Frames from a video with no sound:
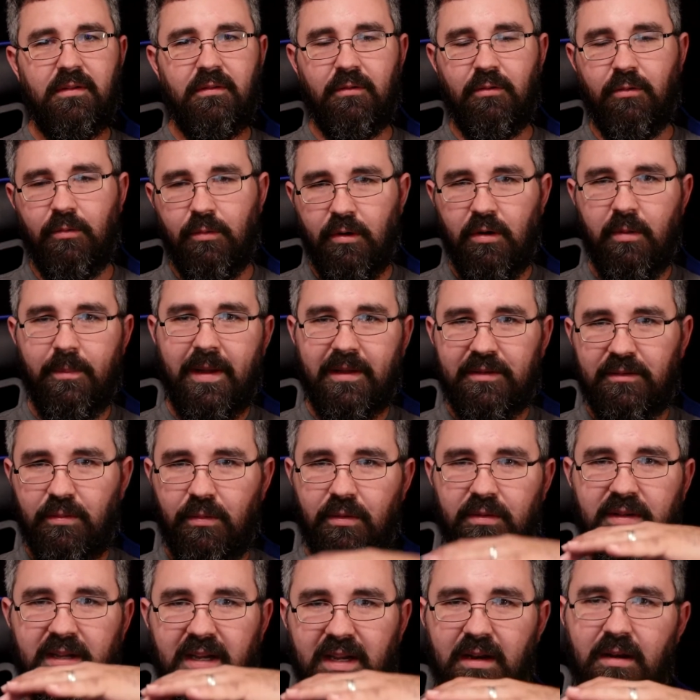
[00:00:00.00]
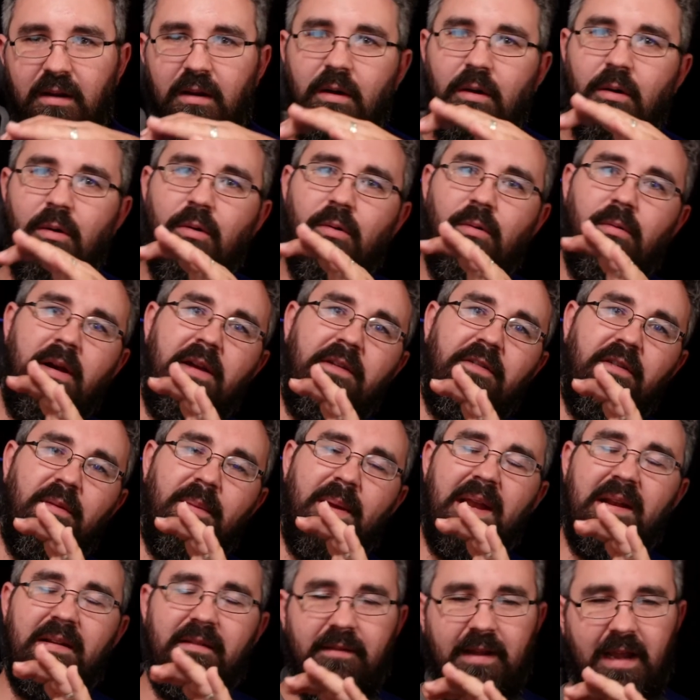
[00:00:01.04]
or we're about to rotate away from
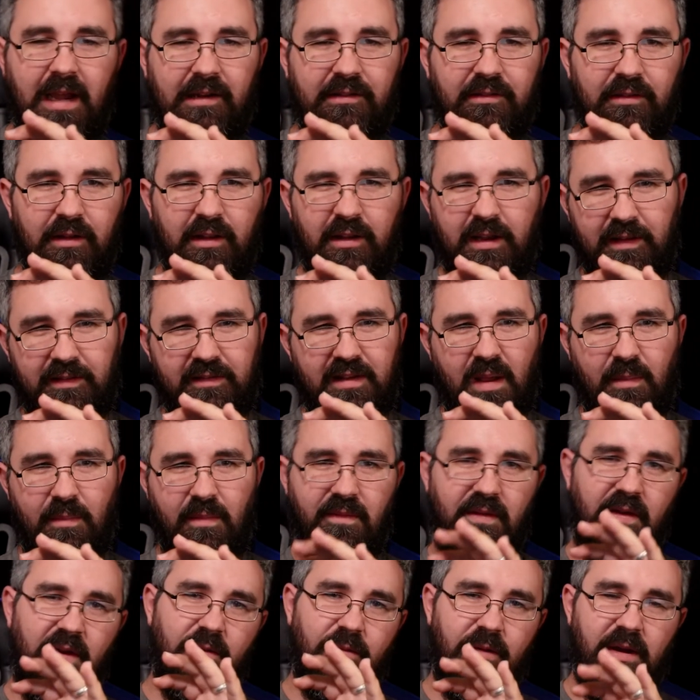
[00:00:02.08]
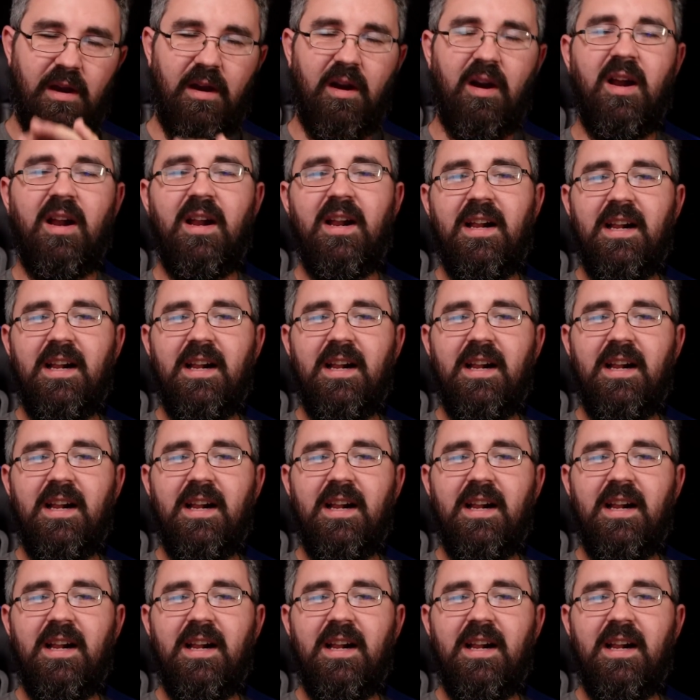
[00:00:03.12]
it. Actually, it's not moving. We are.